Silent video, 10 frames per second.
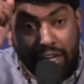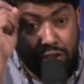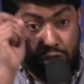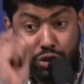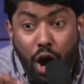
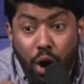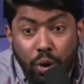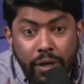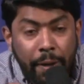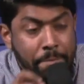
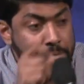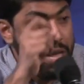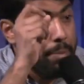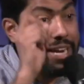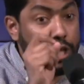controlled
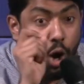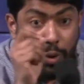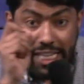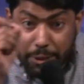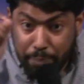by the
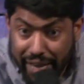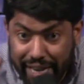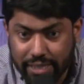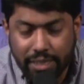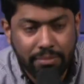Holy
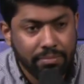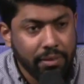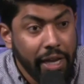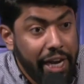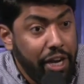Spirit.
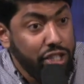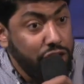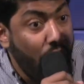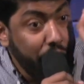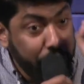Amen. It
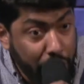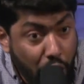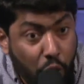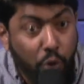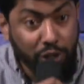is not
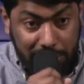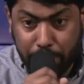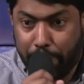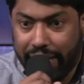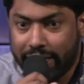you who
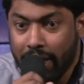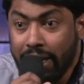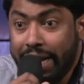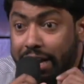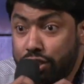speak,
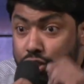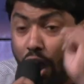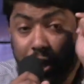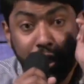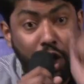it is
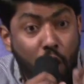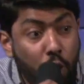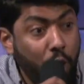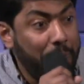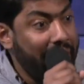not you
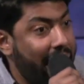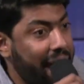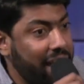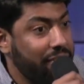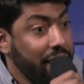who
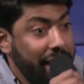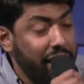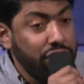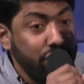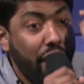behave,
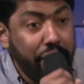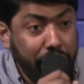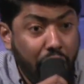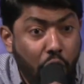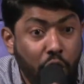it is not
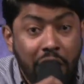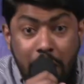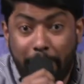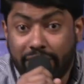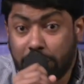you,
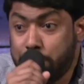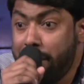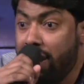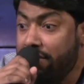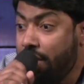but the
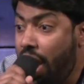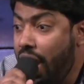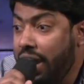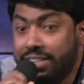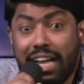Spirit of
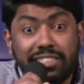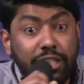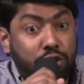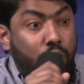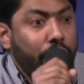God does
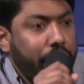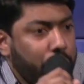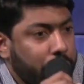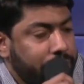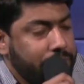it through
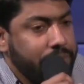you.